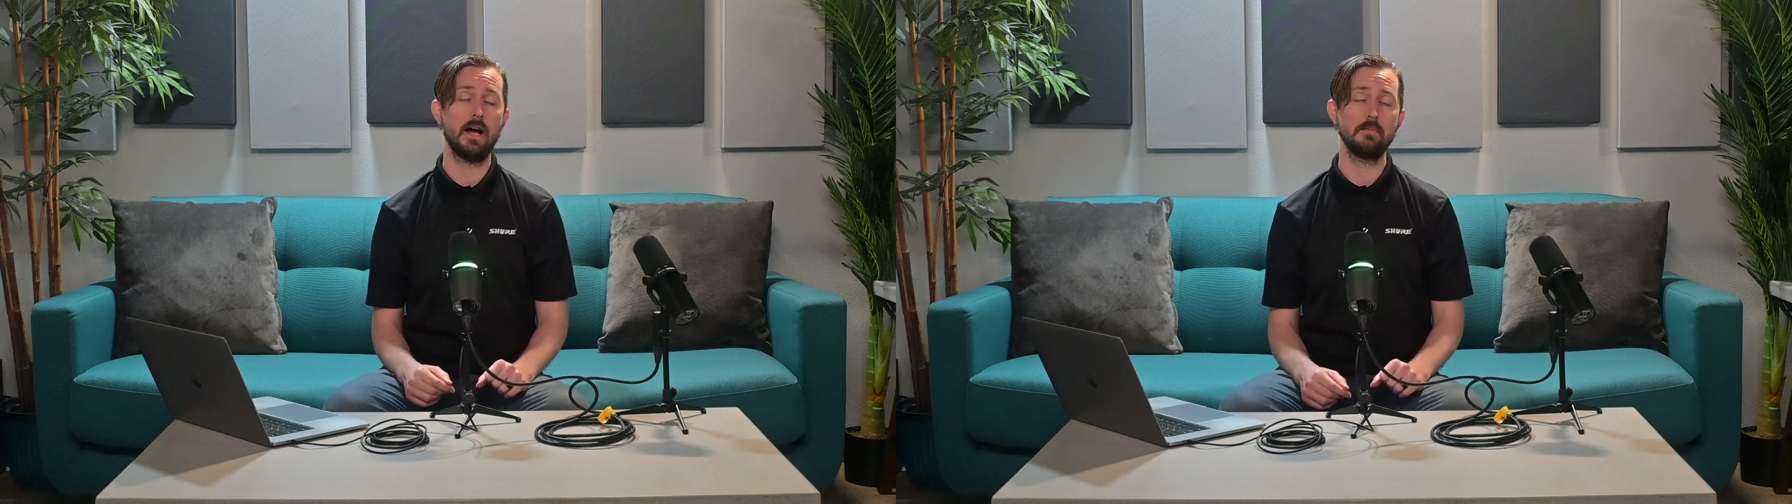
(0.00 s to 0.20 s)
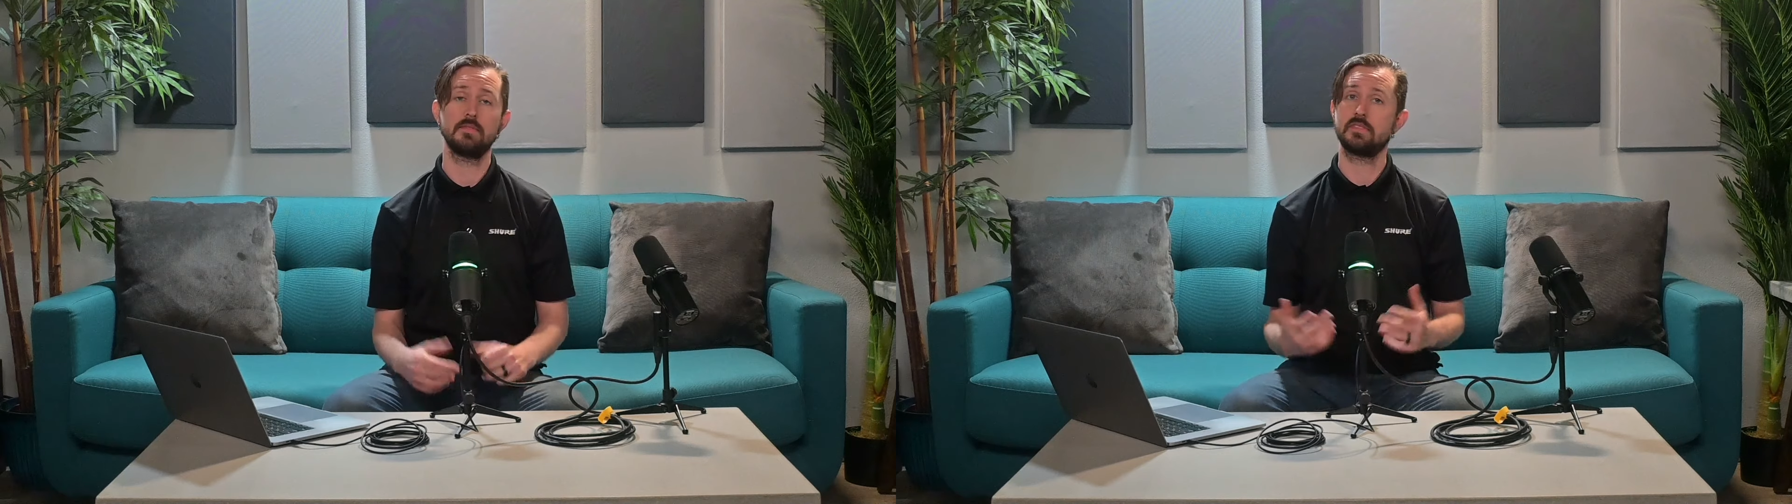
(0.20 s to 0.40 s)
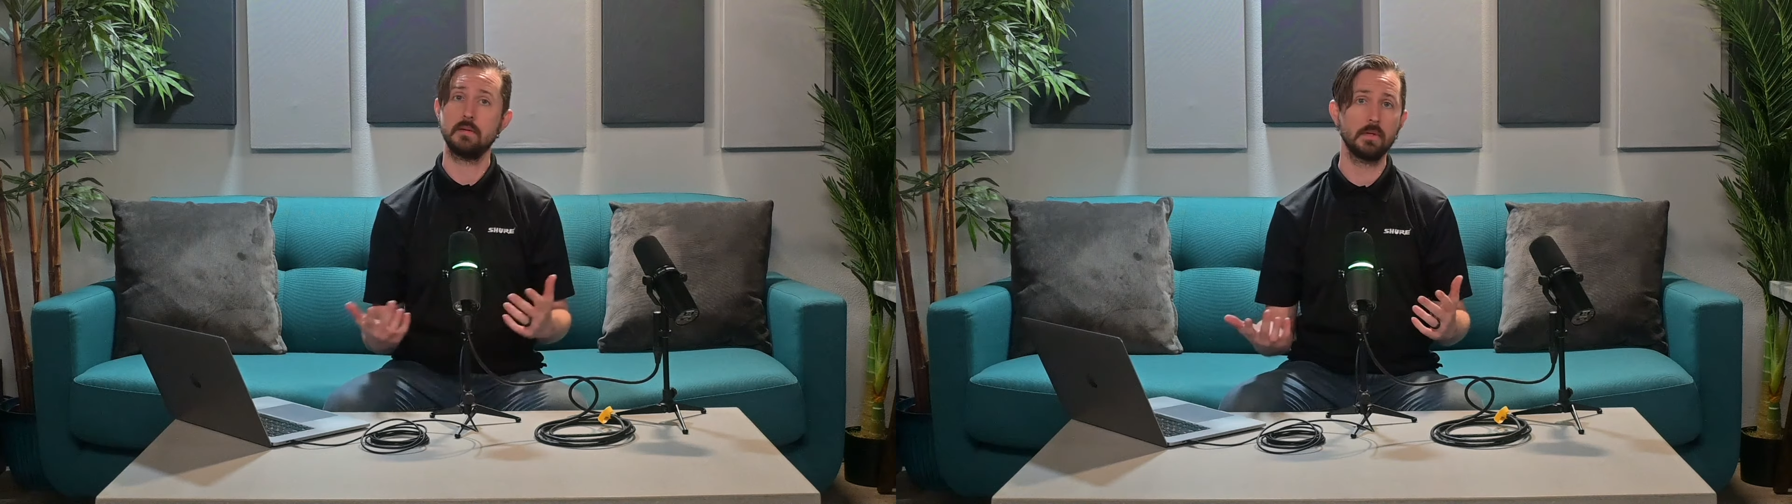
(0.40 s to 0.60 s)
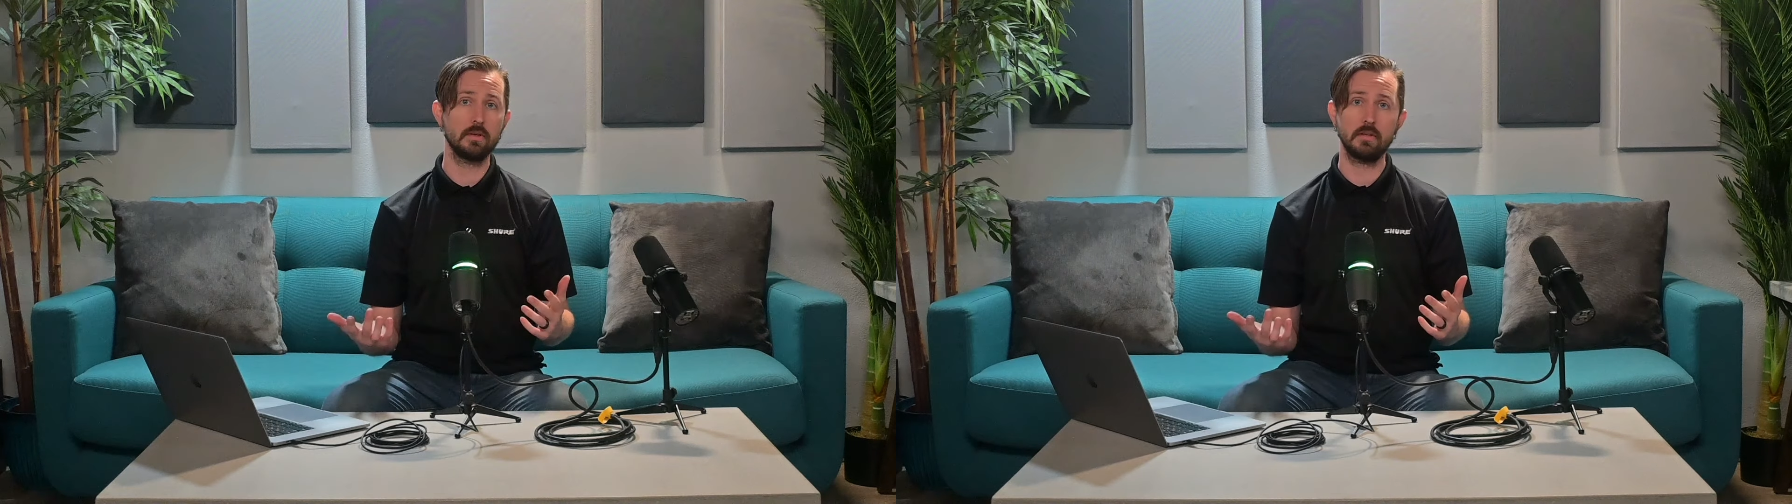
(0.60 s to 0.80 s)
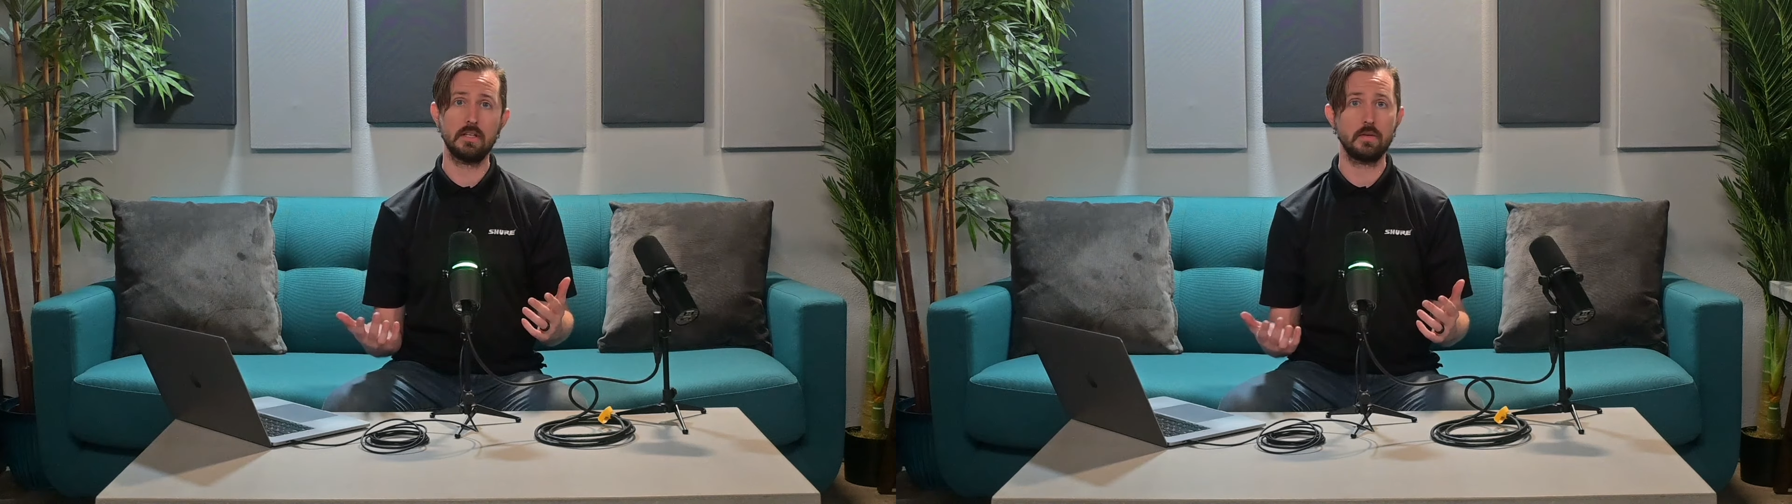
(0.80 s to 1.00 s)

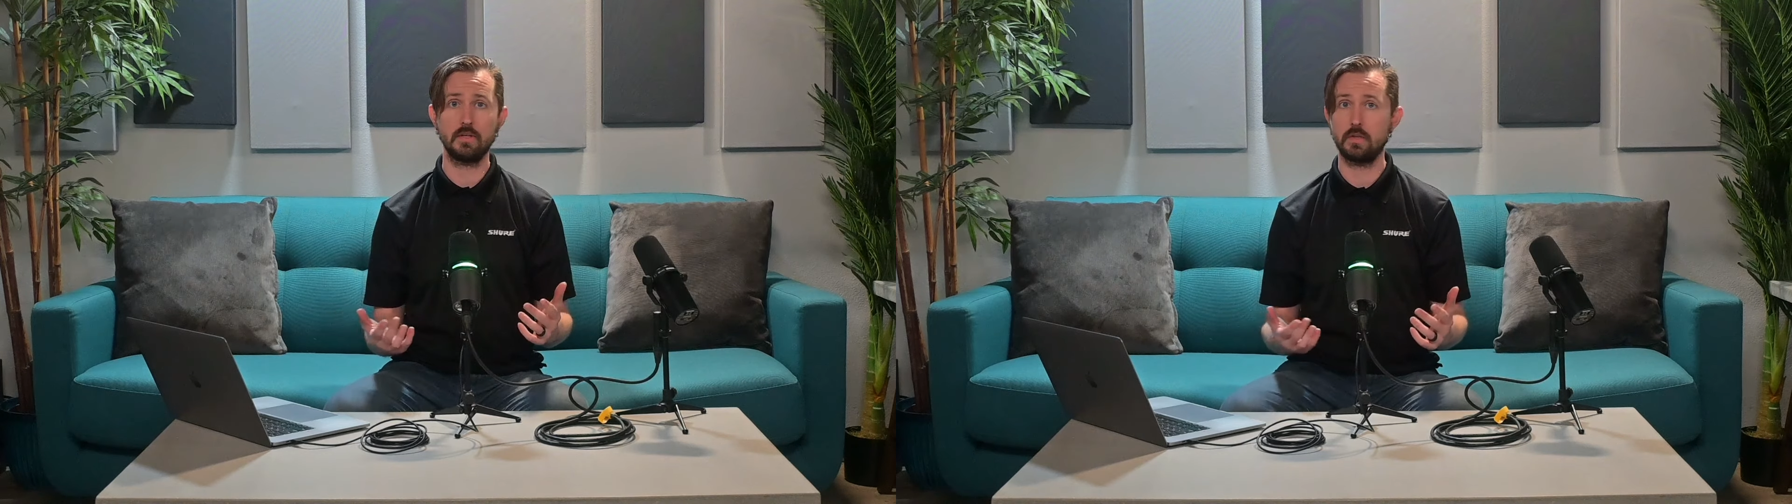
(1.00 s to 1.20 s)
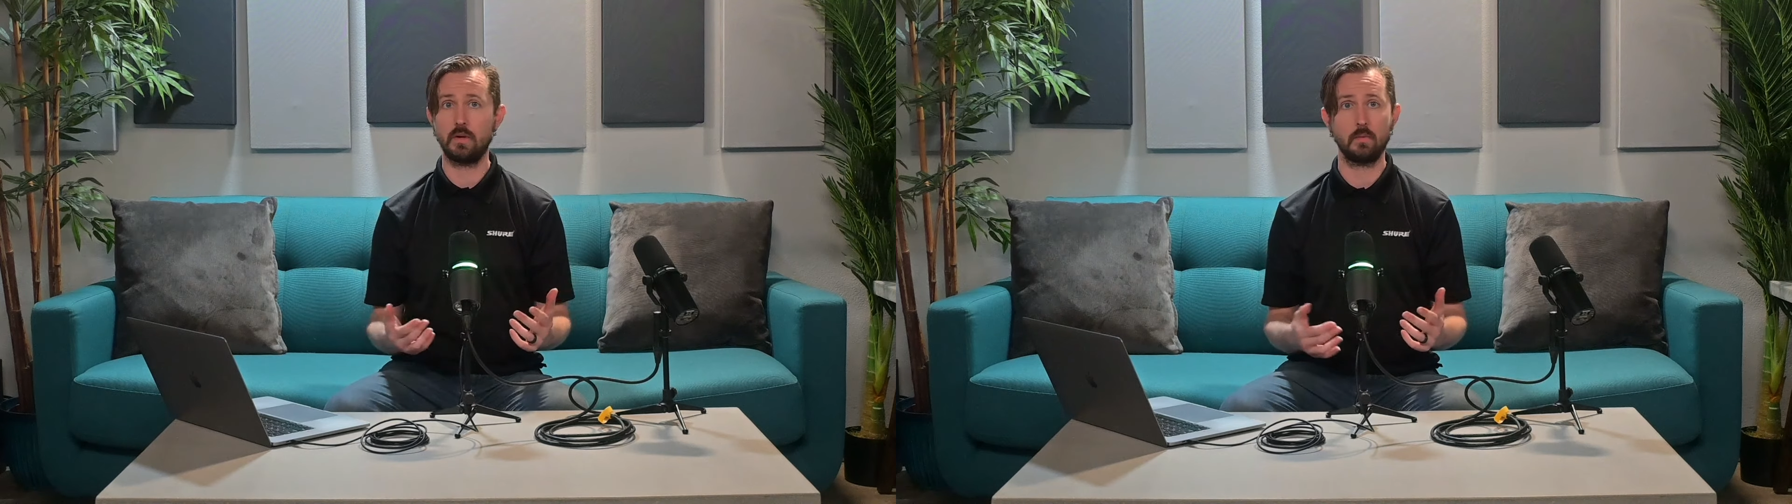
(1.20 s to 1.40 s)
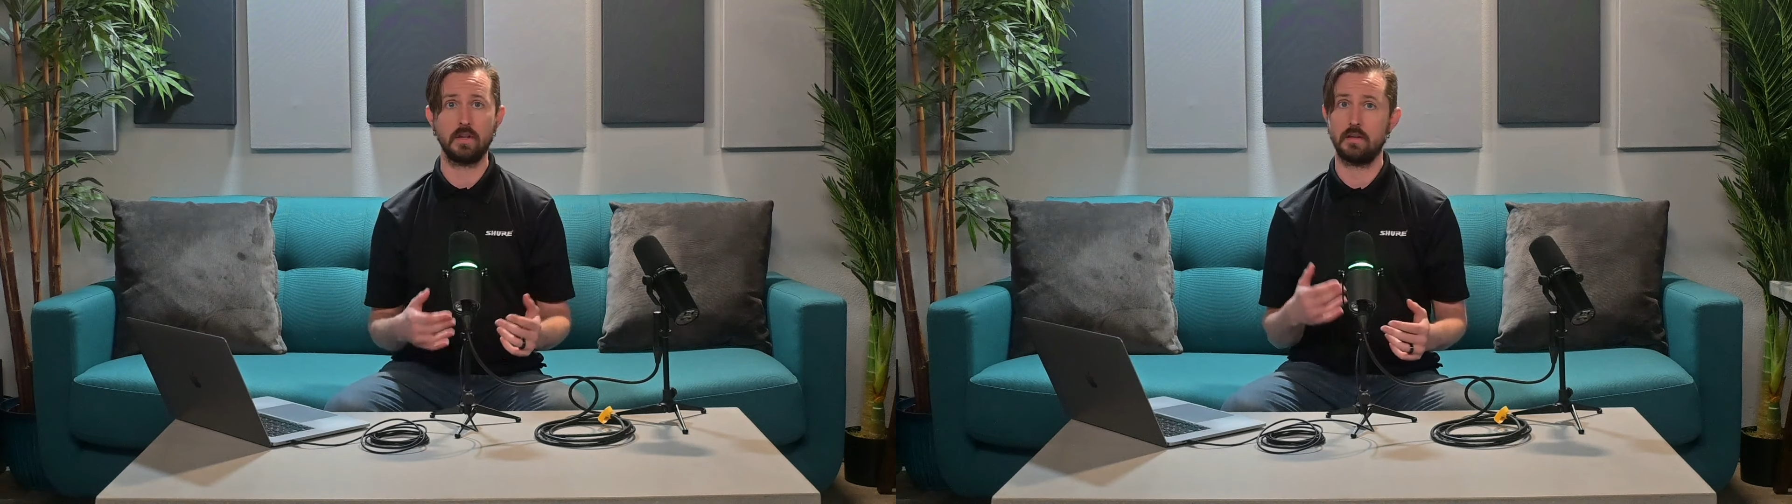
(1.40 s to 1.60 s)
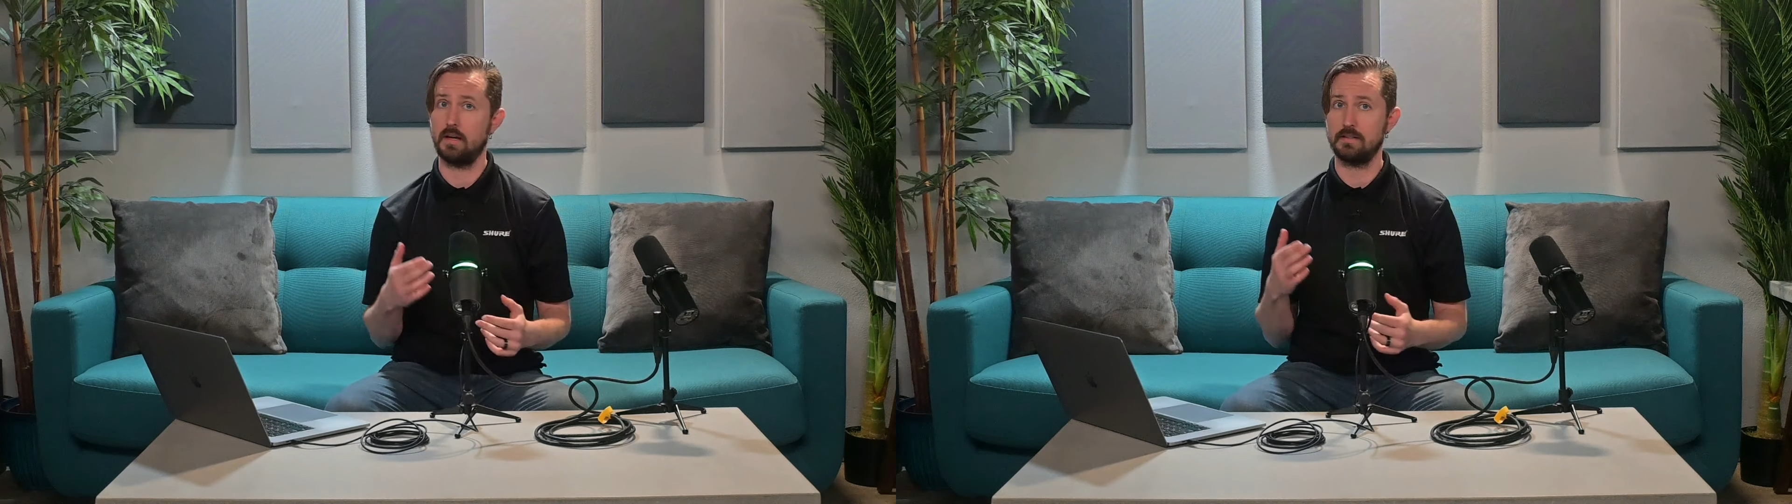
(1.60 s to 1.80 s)
Similarly, you could do it with a